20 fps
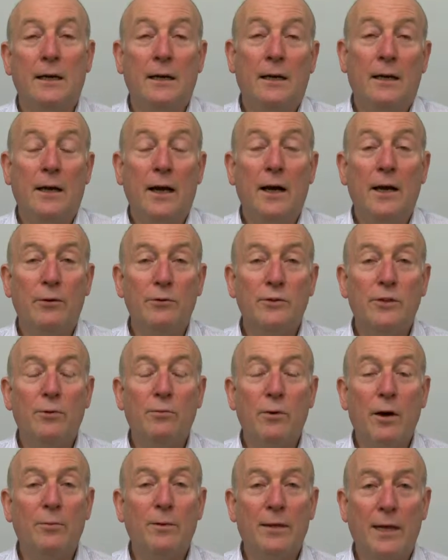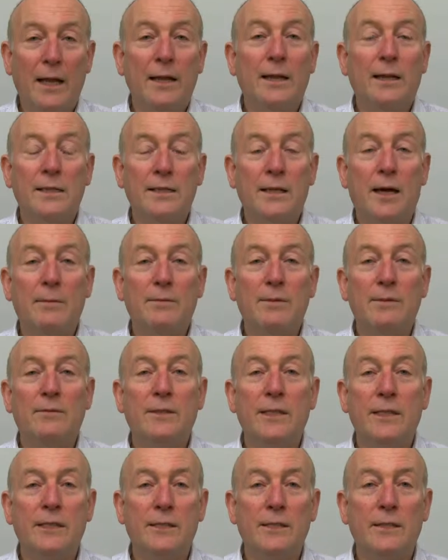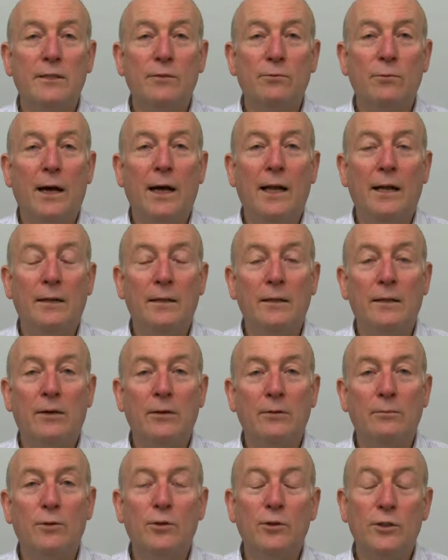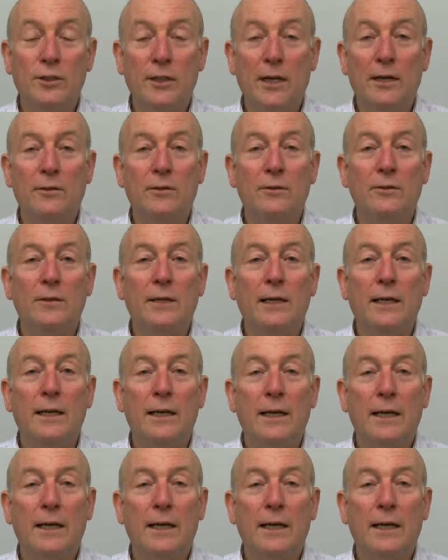I also work with other types of teachers as well on more general